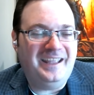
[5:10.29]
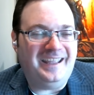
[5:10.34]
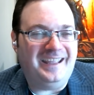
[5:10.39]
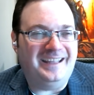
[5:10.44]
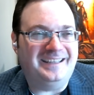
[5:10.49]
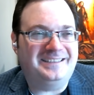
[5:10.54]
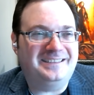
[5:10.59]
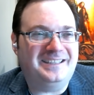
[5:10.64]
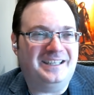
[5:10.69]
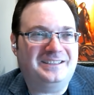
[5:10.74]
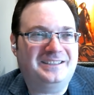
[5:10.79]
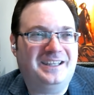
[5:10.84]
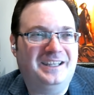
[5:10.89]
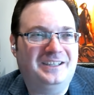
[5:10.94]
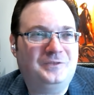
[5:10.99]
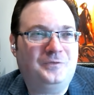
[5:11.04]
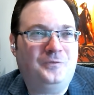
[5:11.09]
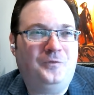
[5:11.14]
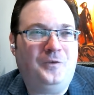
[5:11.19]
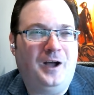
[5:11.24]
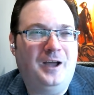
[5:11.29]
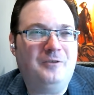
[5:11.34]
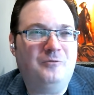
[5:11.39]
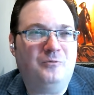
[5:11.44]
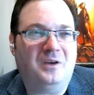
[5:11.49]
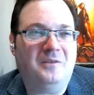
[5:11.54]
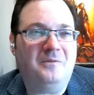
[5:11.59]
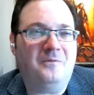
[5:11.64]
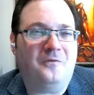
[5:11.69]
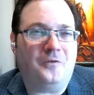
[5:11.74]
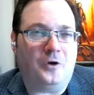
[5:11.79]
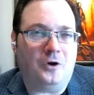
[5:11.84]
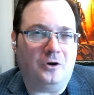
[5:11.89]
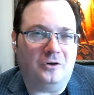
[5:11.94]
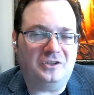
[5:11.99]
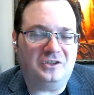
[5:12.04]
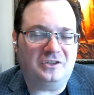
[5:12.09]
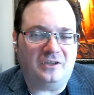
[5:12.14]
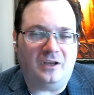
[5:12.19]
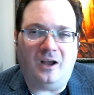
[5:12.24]
It's this fun
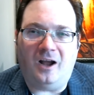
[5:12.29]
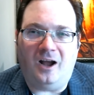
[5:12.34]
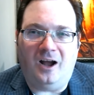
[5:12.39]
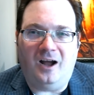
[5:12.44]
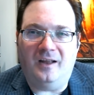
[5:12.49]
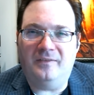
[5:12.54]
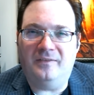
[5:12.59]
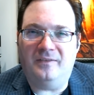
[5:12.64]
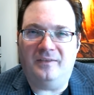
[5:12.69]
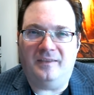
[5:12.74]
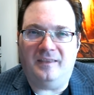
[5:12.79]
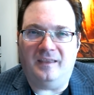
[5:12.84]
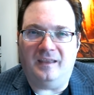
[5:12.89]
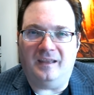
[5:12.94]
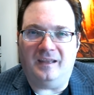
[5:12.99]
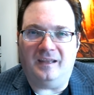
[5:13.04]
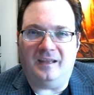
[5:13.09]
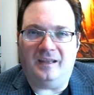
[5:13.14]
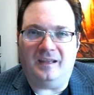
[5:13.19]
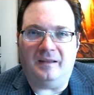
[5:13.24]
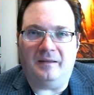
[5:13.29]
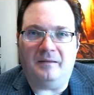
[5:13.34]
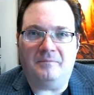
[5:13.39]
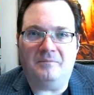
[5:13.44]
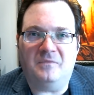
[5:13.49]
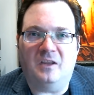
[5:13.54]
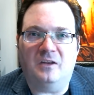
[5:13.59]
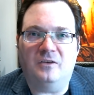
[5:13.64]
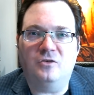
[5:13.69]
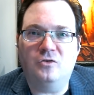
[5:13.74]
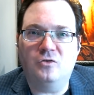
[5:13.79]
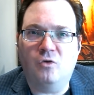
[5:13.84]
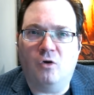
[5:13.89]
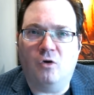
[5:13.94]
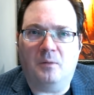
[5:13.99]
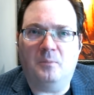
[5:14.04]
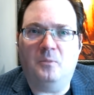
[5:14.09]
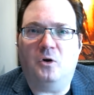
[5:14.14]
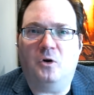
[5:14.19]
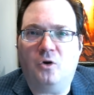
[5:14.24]
reverse on the
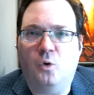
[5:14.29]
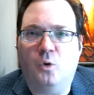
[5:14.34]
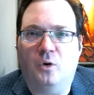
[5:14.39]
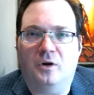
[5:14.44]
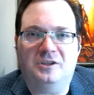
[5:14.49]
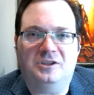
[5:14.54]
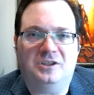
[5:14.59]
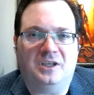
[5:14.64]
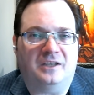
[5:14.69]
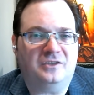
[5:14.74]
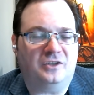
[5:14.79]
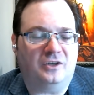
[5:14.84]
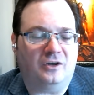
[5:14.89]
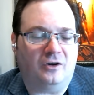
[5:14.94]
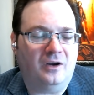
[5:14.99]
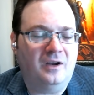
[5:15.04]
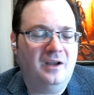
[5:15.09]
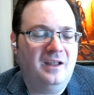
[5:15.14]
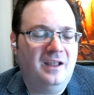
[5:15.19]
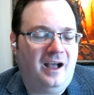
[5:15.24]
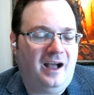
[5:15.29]
normal court jester.